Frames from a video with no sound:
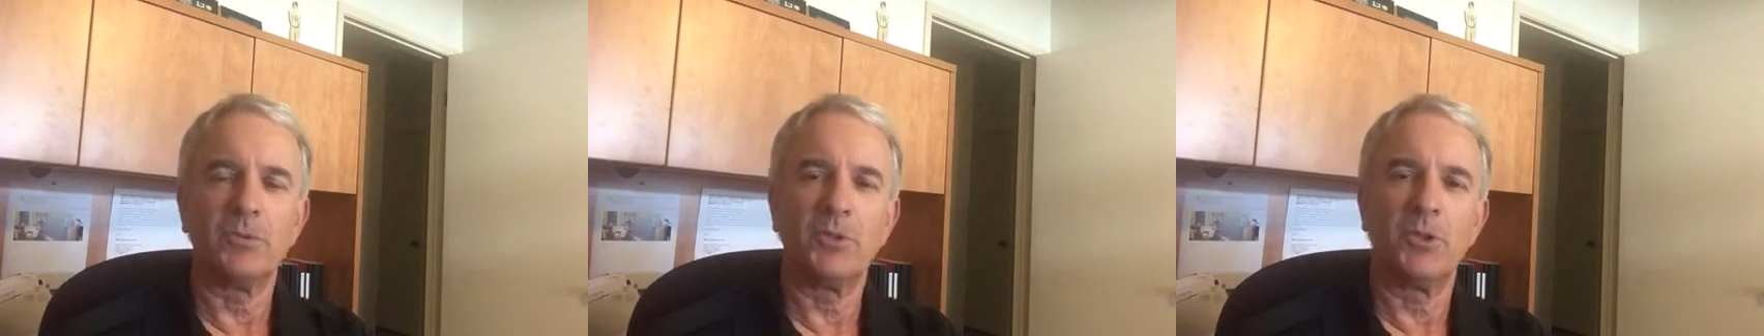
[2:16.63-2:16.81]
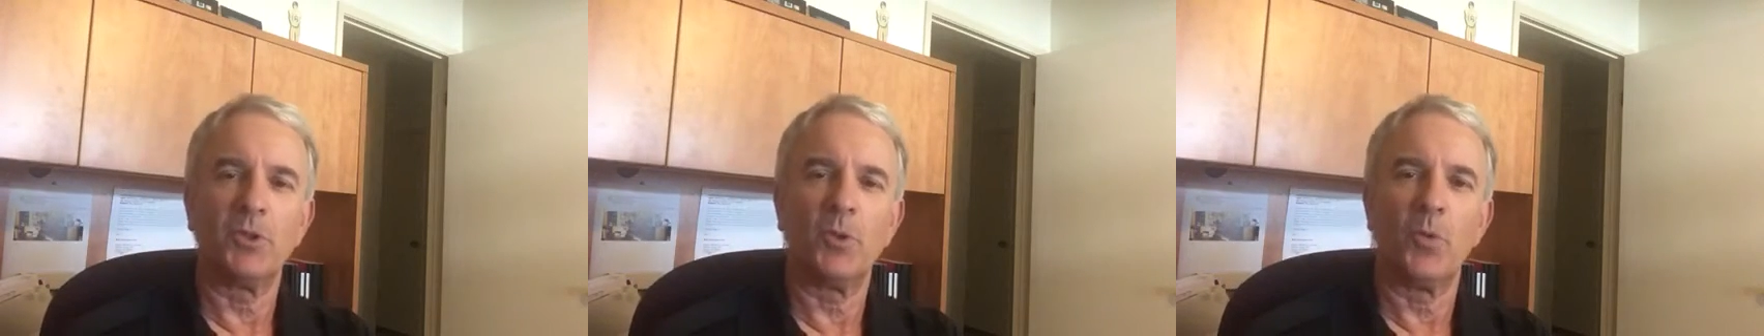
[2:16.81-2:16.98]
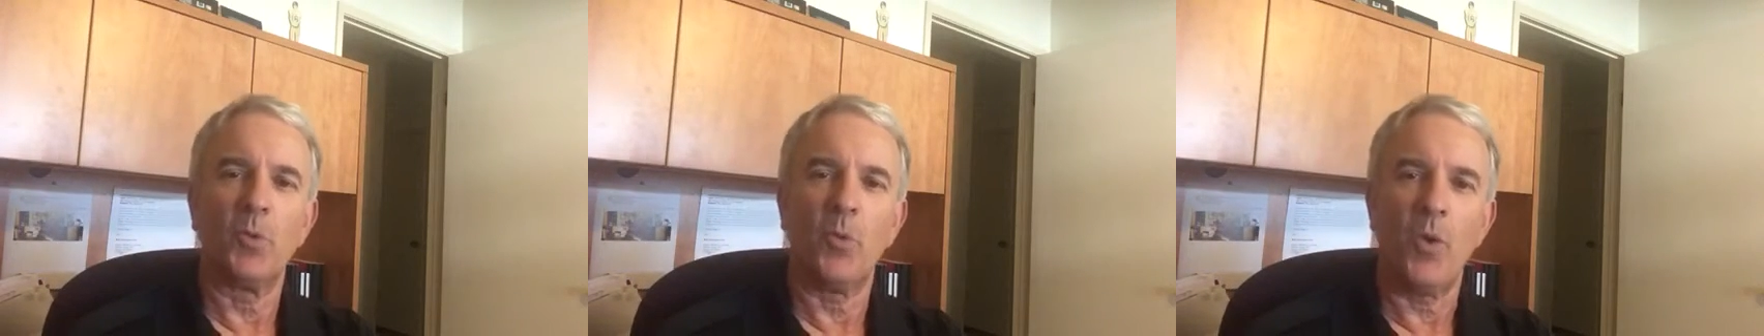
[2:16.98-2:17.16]
You
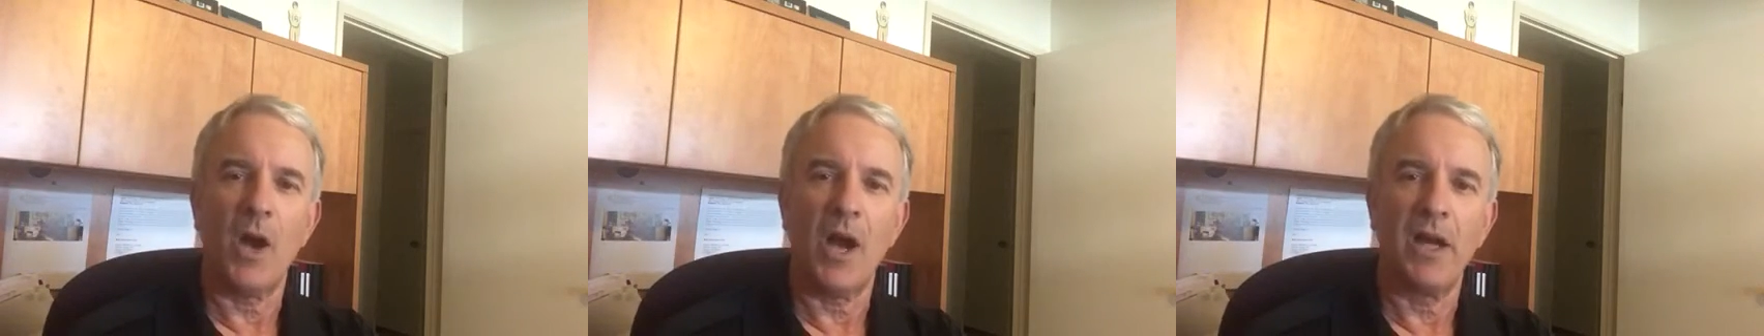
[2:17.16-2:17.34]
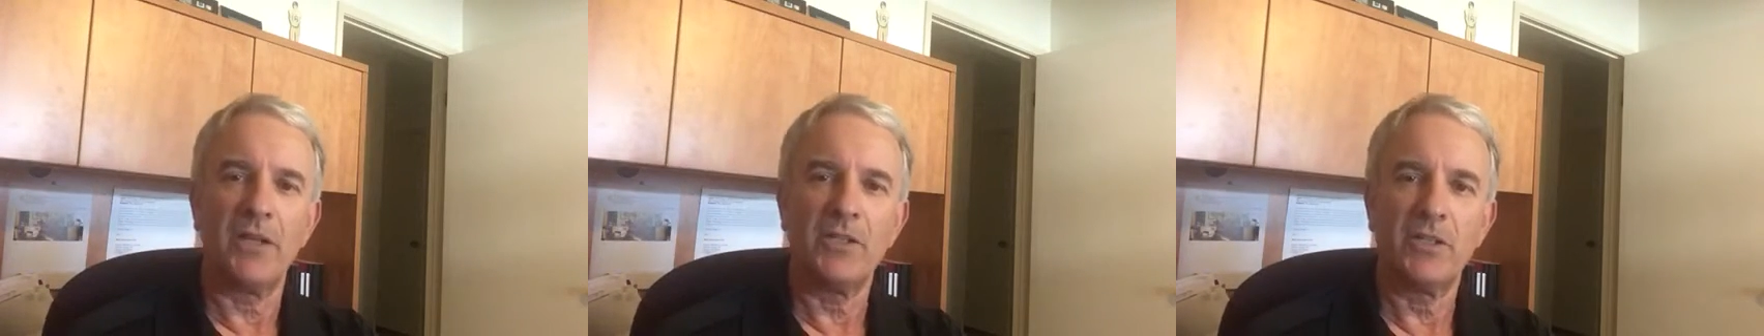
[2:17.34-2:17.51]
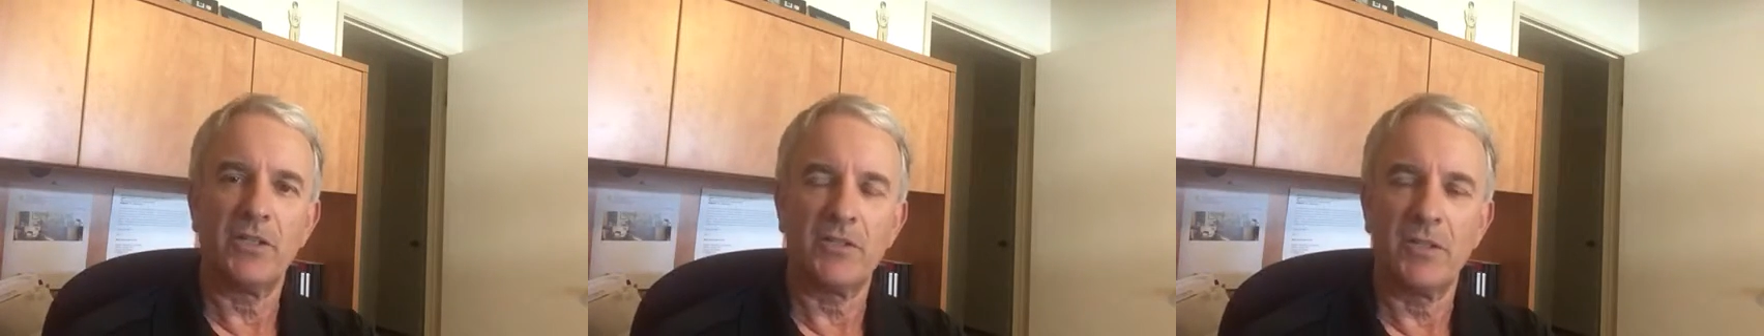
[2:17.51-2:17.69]
know, why
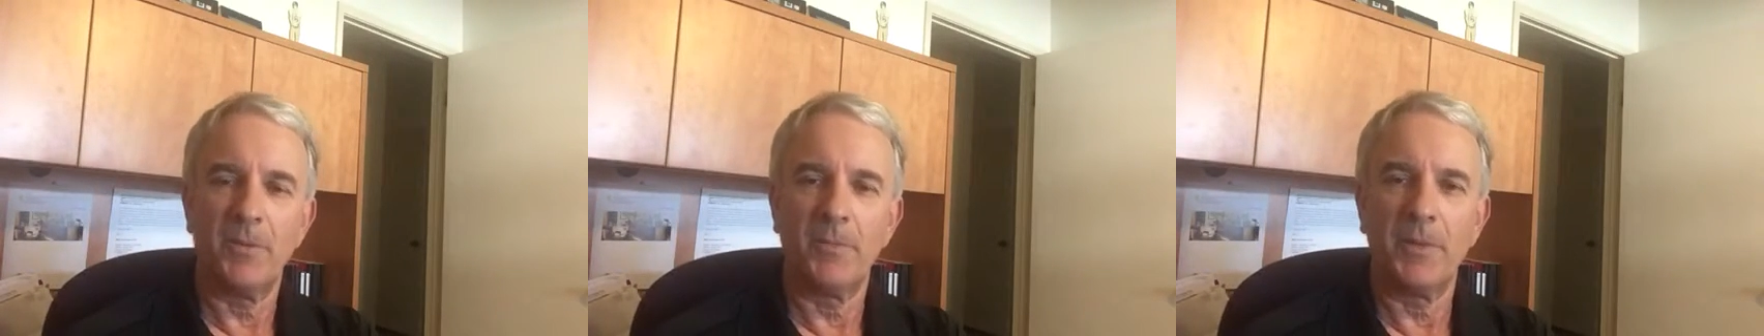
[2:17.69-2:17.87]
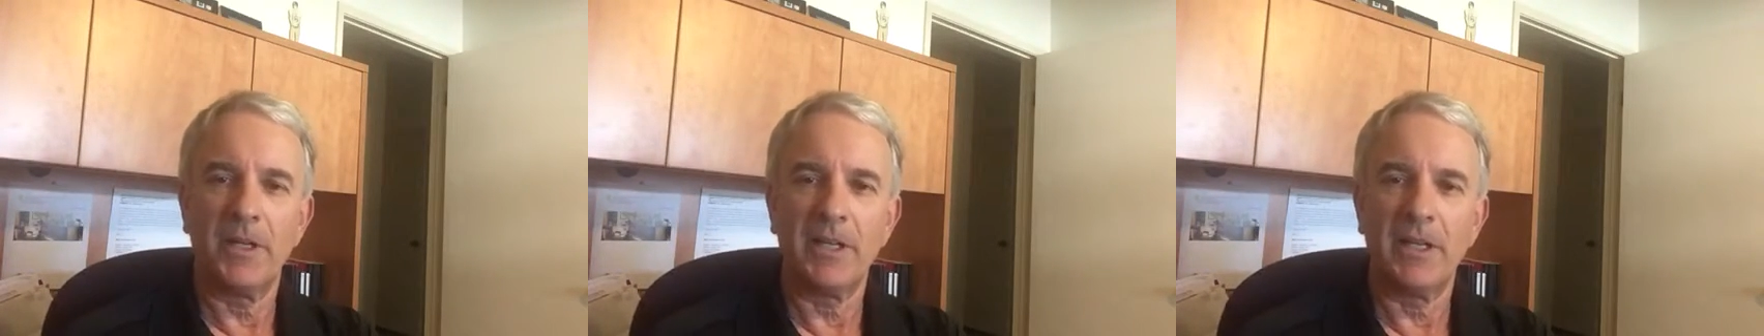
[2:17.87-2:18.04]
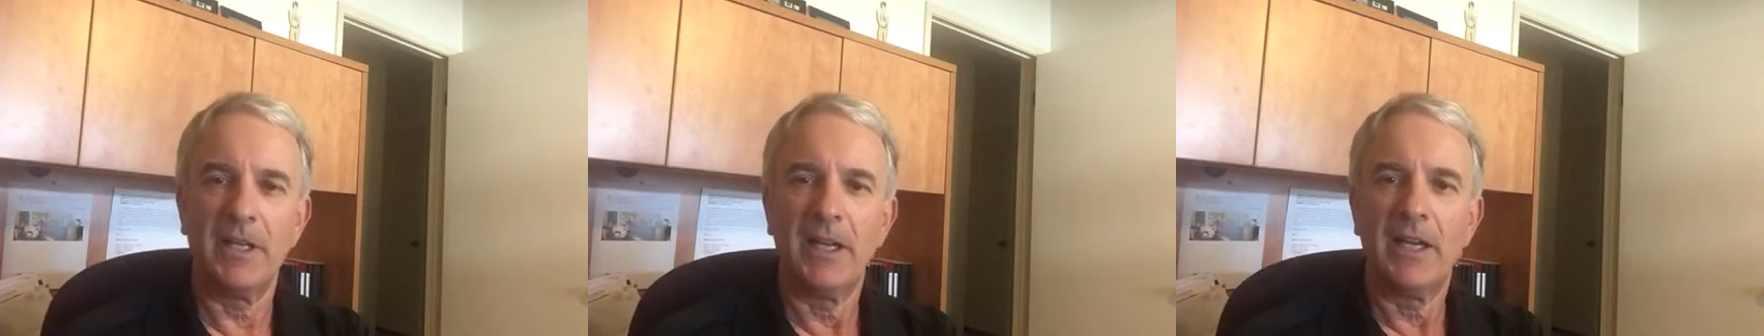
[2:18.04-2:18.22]
should
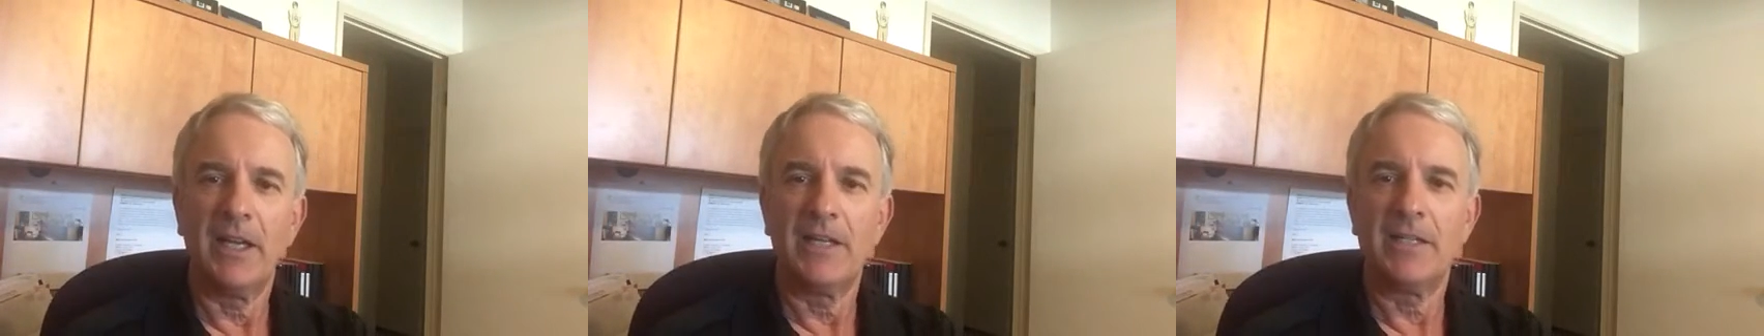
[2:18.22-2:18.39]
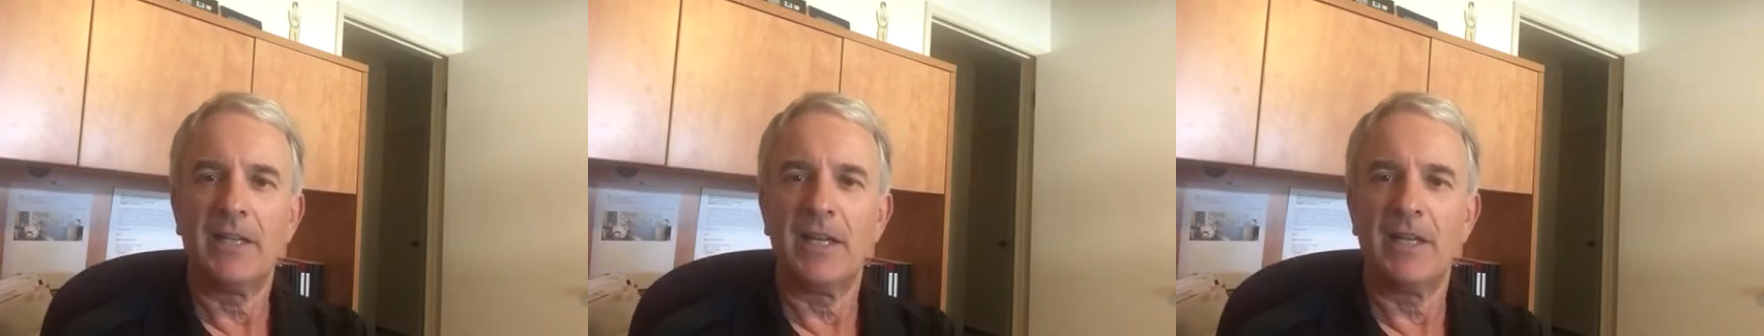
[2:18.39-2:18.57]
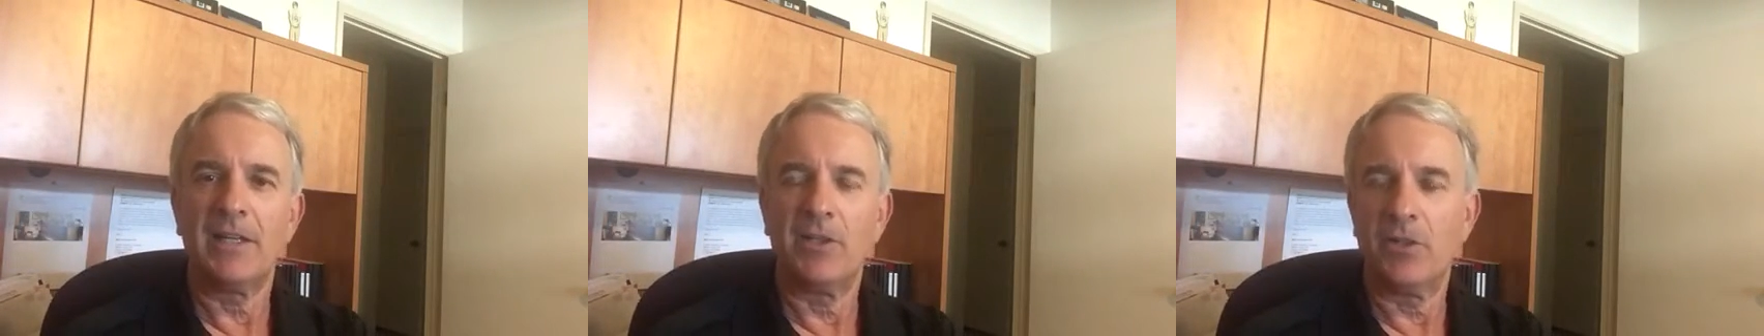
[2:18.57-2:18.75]
somebody
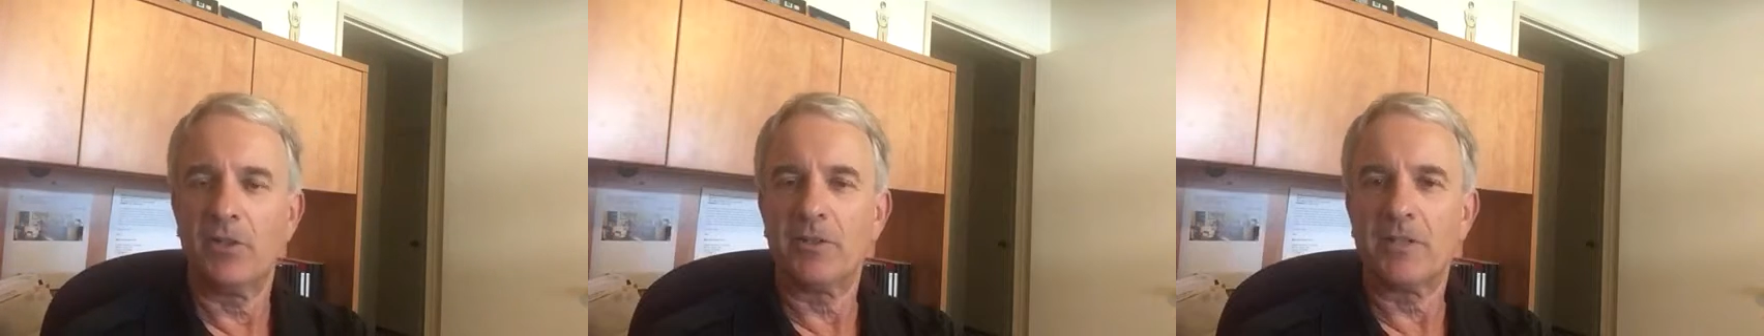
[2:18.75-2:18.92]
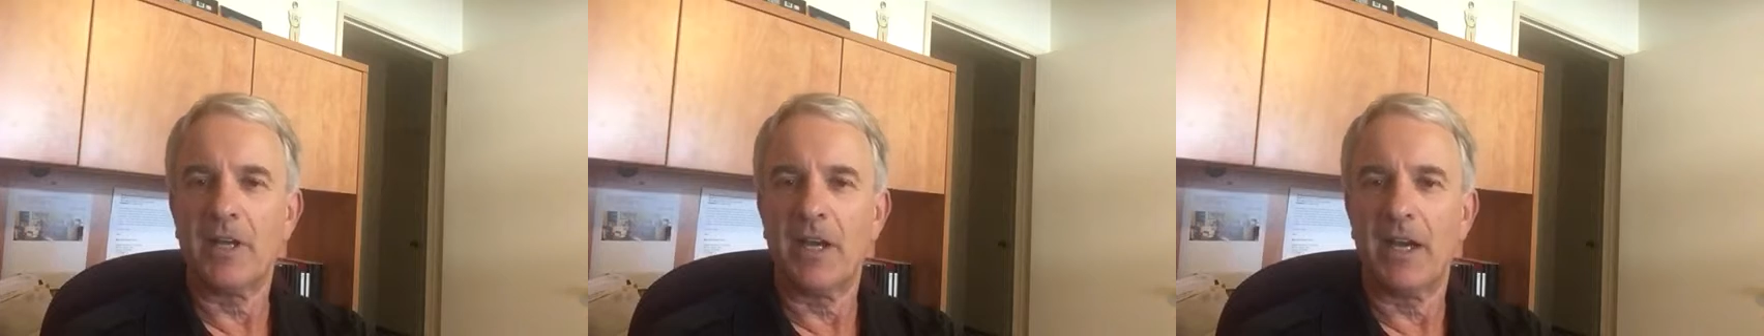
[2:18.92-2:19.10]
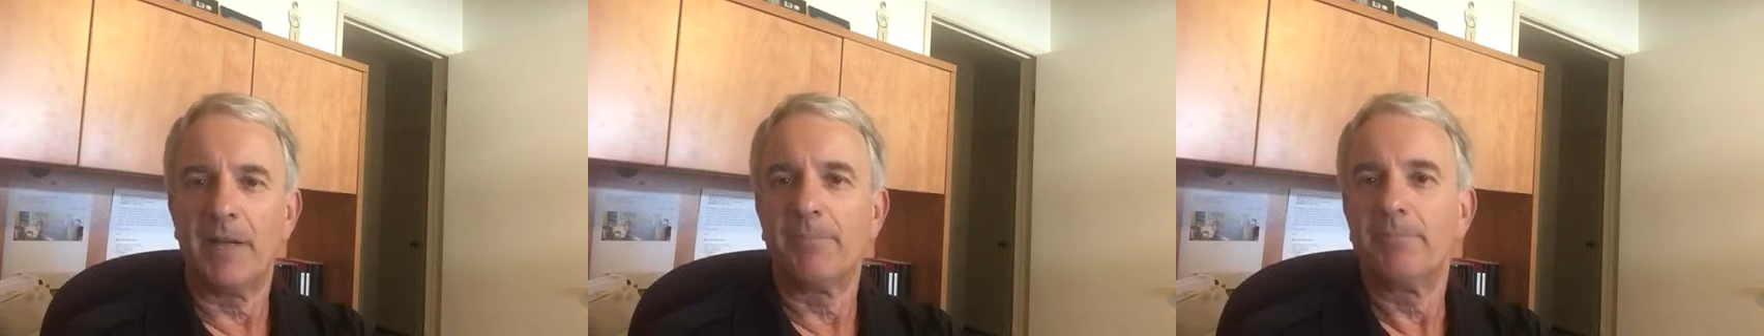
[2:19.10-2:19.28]
take your
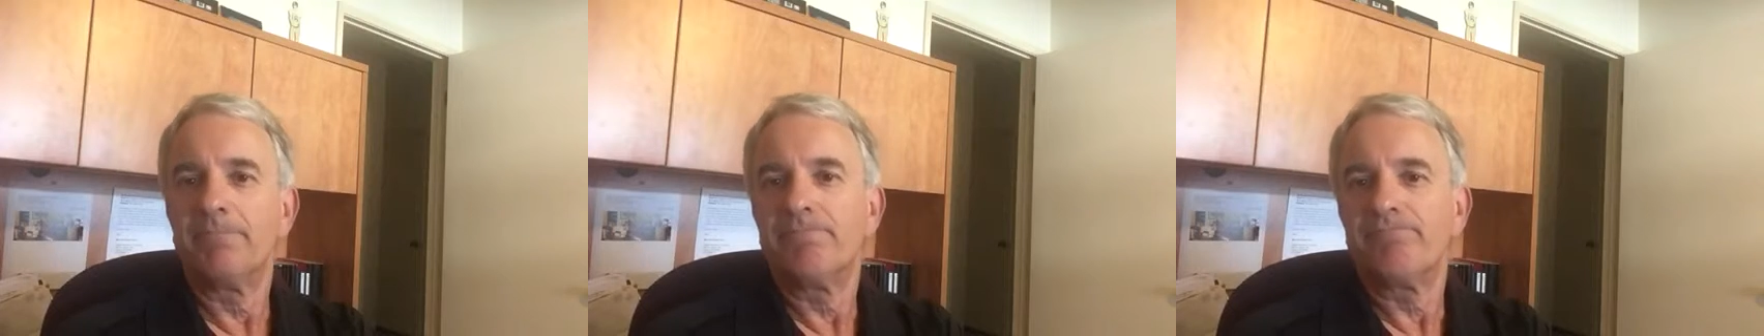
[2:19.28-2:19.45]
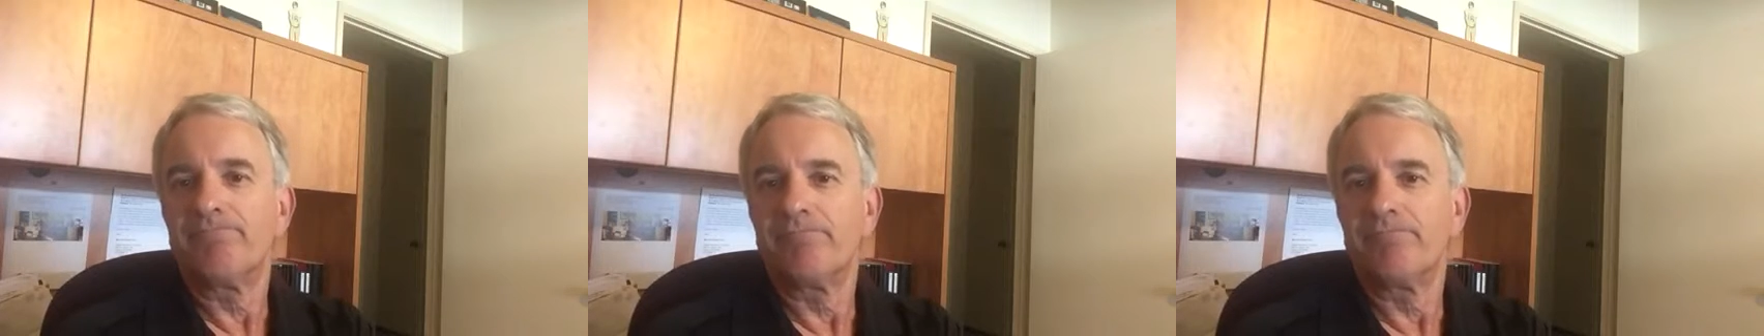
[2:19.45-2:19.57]
time